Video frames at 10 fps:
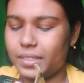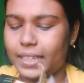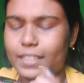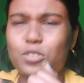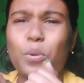
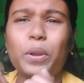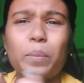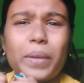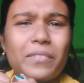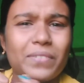It's going to
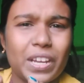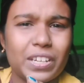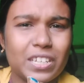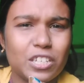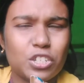be a
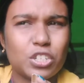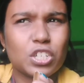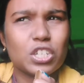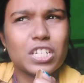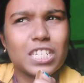very
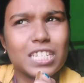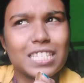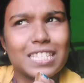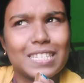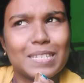short
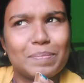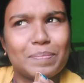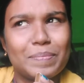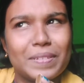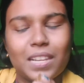and
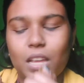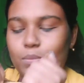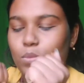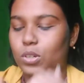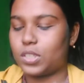simple
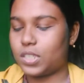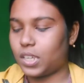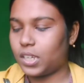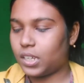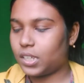
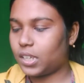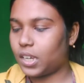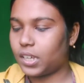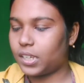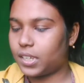unboxing,
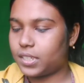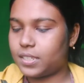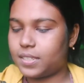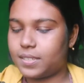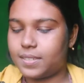I
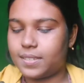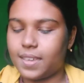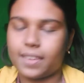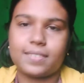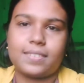guess.
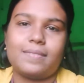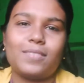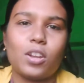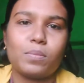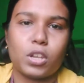Yes,
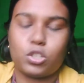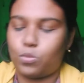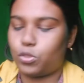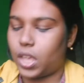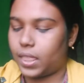not much
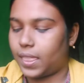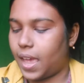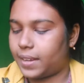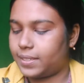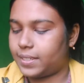more than
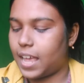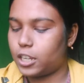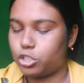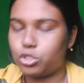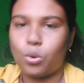that. I'll
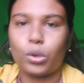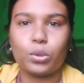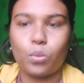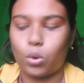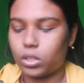show you
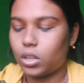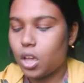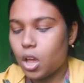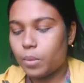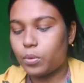what
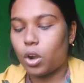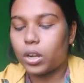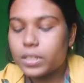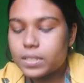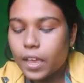
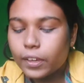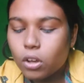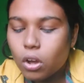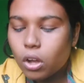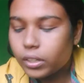products I
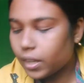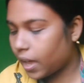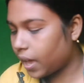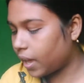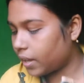got,
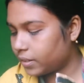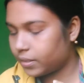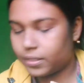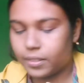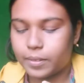
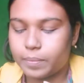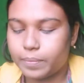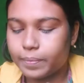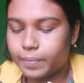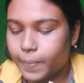and
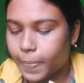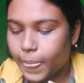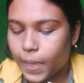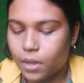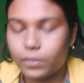
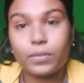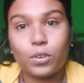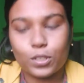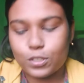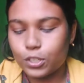we will
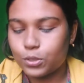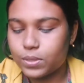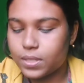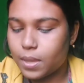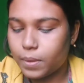also
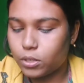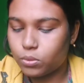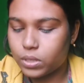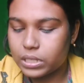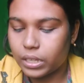use them and do
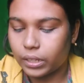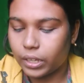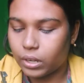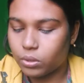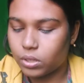a
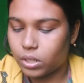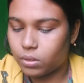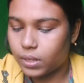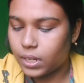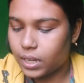skincare routine.
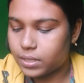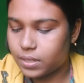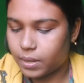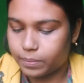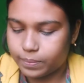Okay, next
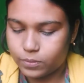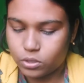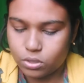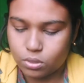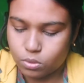time.
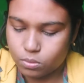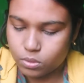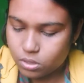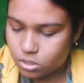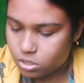Just a
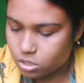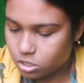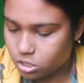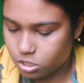moment.